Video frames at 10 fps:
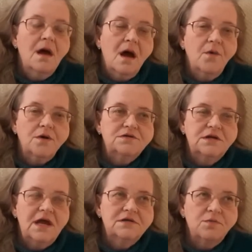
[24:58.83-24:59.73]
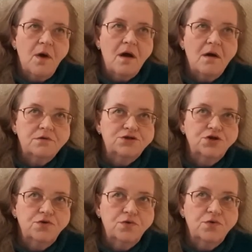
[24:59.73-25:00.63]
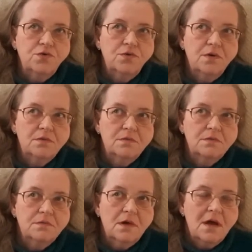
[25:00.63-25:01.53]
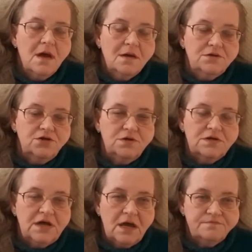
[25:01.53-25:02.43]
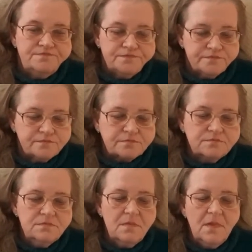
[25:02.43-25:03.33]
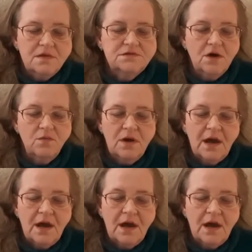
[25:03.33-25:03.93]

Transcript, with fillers: I work today and tomorrow, two, 2 to 10. So when